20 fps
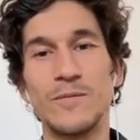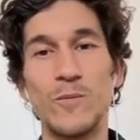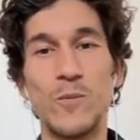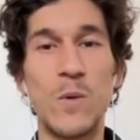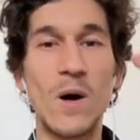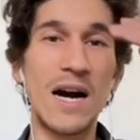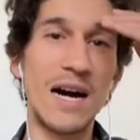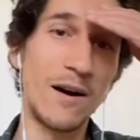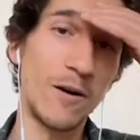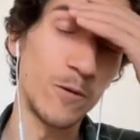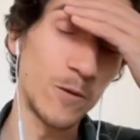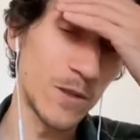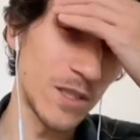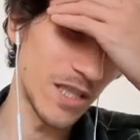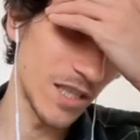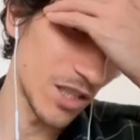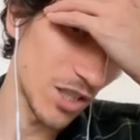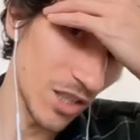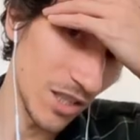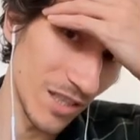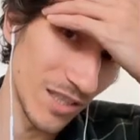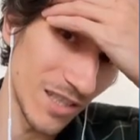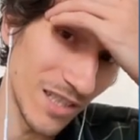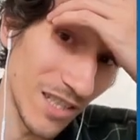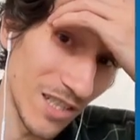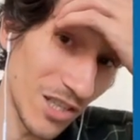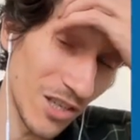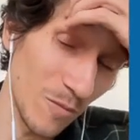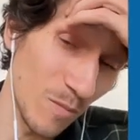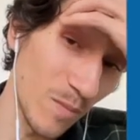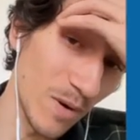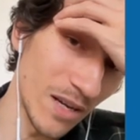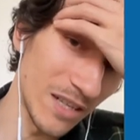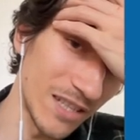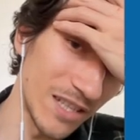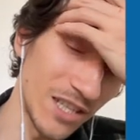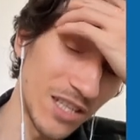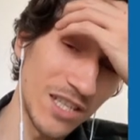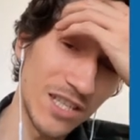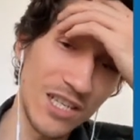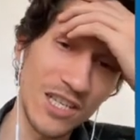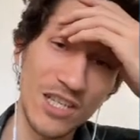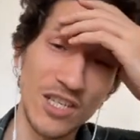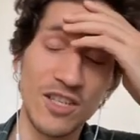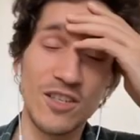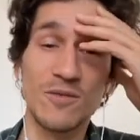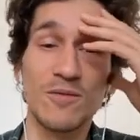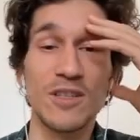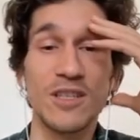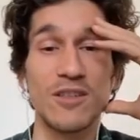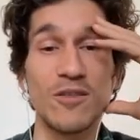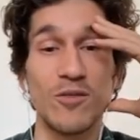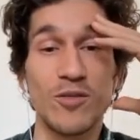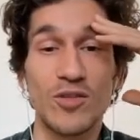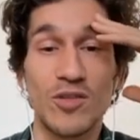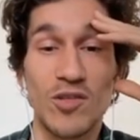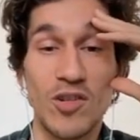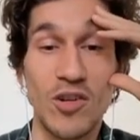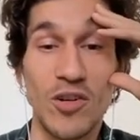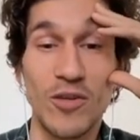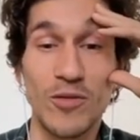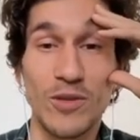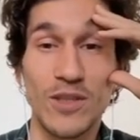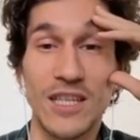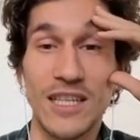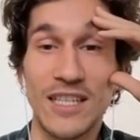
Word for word: Wow, such a bad decision with those roads.